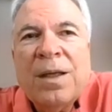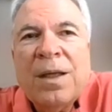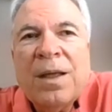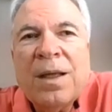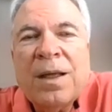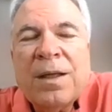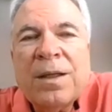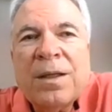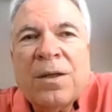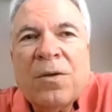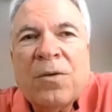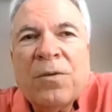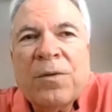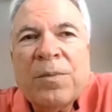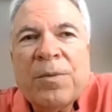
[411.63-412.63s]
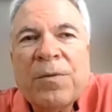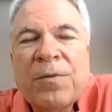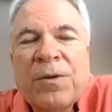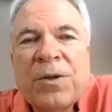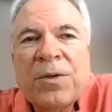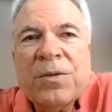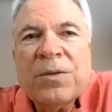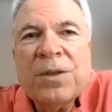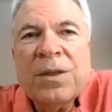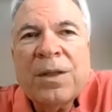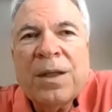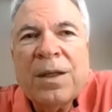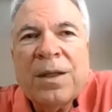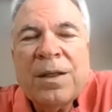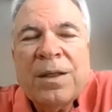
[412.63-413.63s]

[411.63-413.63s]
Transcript: and overperfused. And then